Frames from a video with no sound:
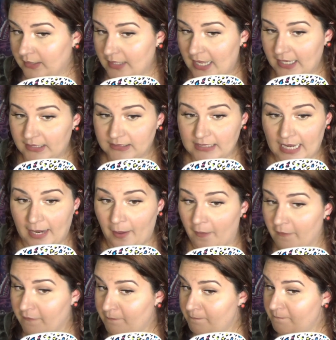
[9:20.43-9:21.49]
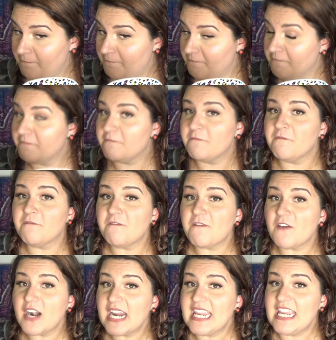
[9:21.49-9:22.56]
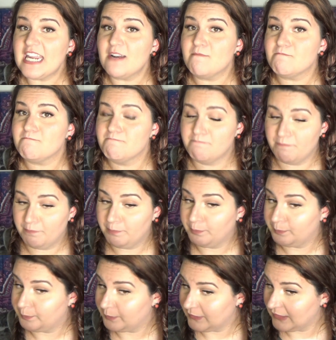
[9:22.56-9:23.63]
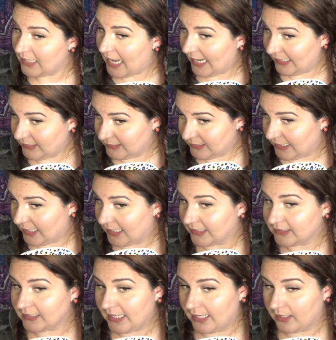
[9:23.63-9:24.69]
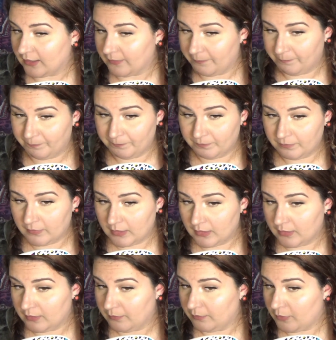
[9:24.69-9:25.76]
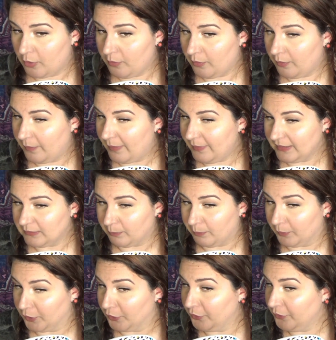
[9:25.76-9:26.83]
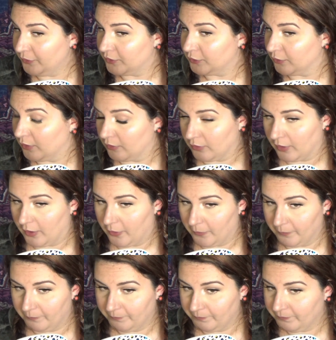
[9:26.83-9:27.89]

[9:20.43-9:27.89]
that is like freaking blinding. It's like oh, maybe it's blue duochrome.